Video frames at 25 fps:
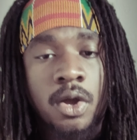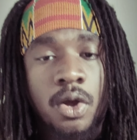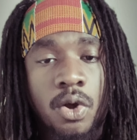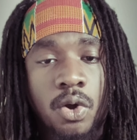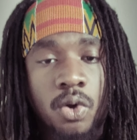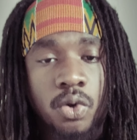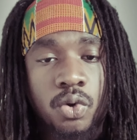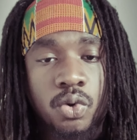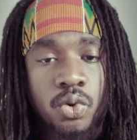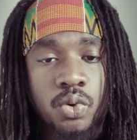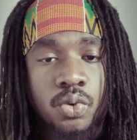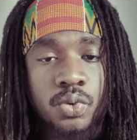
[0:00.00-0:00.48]

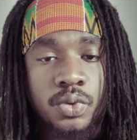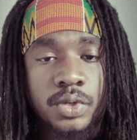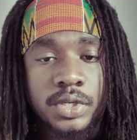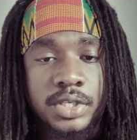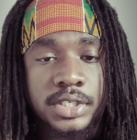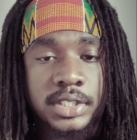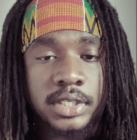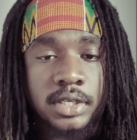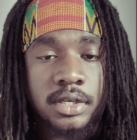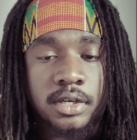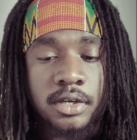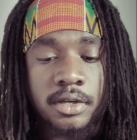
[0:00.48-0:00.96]
Ogun
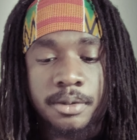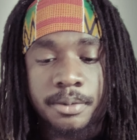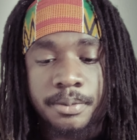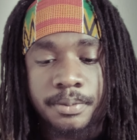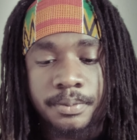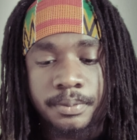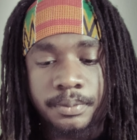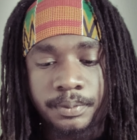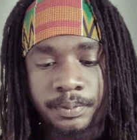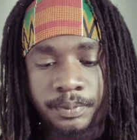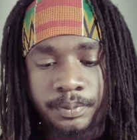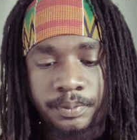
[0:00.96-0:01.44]
is the
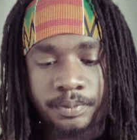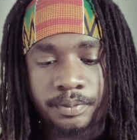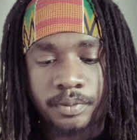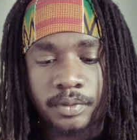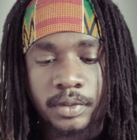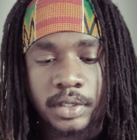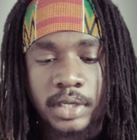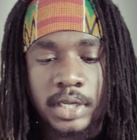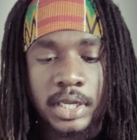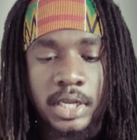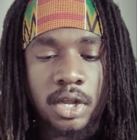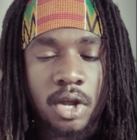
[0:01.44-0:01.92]

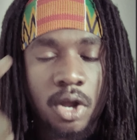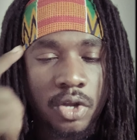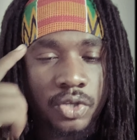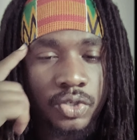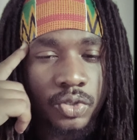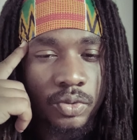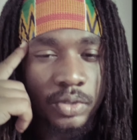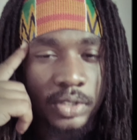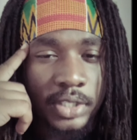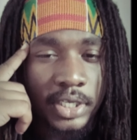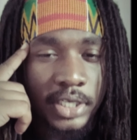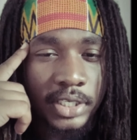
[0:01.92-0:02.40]
he
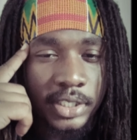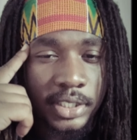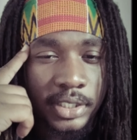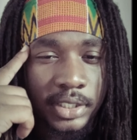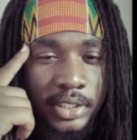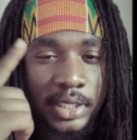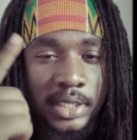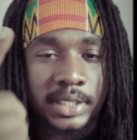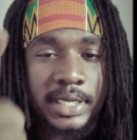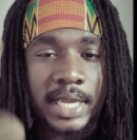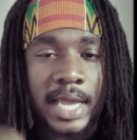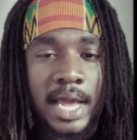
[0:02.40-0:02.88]
also
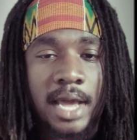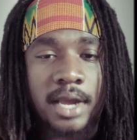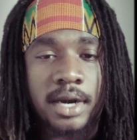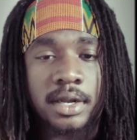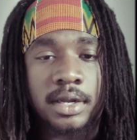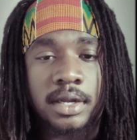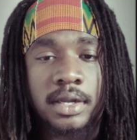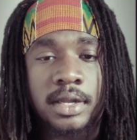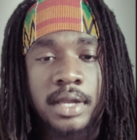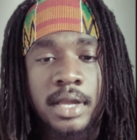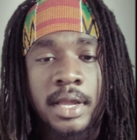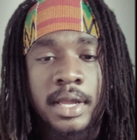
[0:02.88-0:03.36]
teaches us how
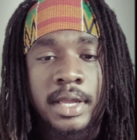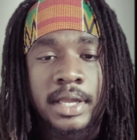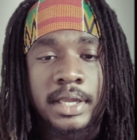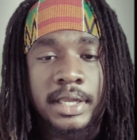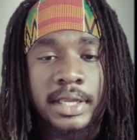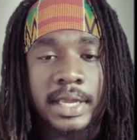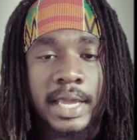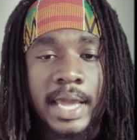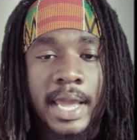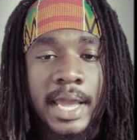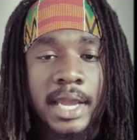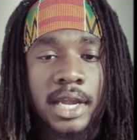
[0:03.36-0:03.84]
to
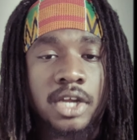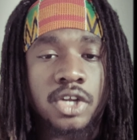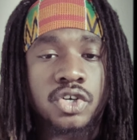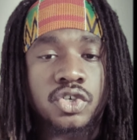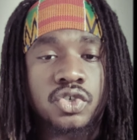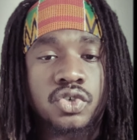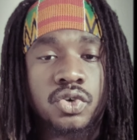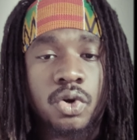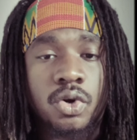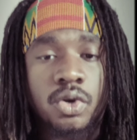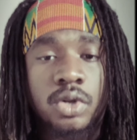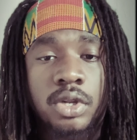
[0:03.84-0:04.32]
gain
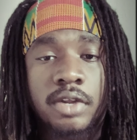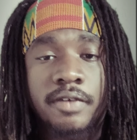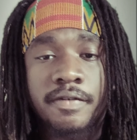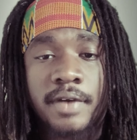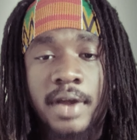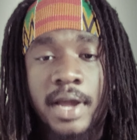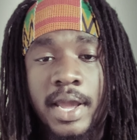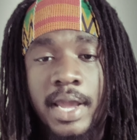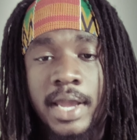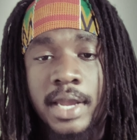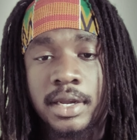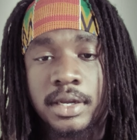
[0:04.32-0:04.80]
control of
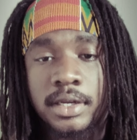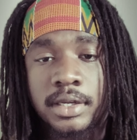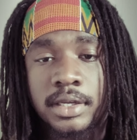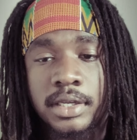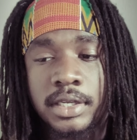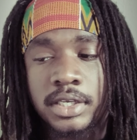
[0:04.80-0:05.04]
our anger.